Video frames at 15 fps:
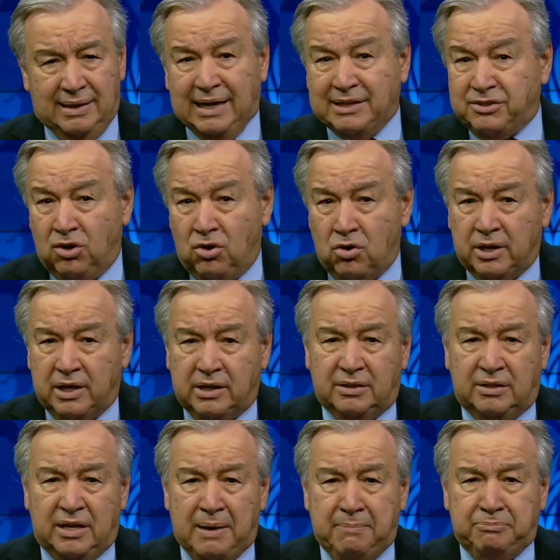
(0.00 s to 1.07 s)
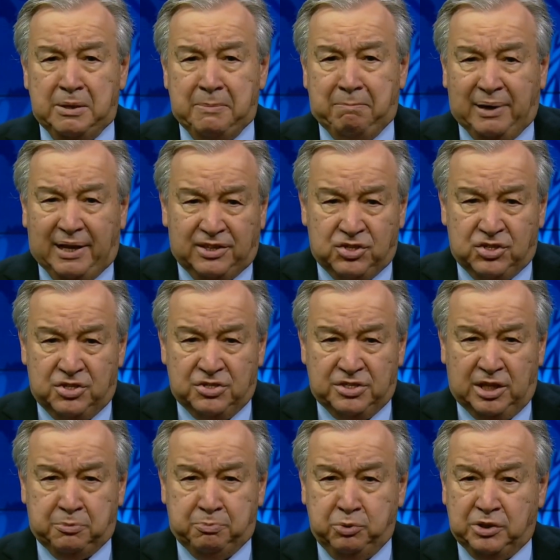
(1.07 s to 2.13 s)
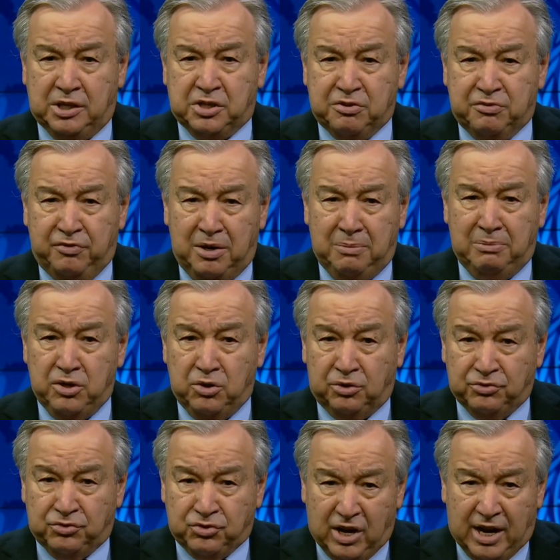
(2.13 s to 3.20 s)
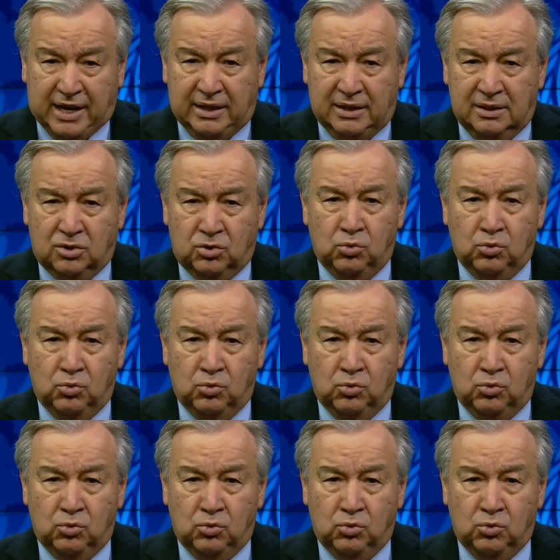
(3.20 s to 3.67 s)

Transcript: cataloguing the empty pledges that put us firmly on track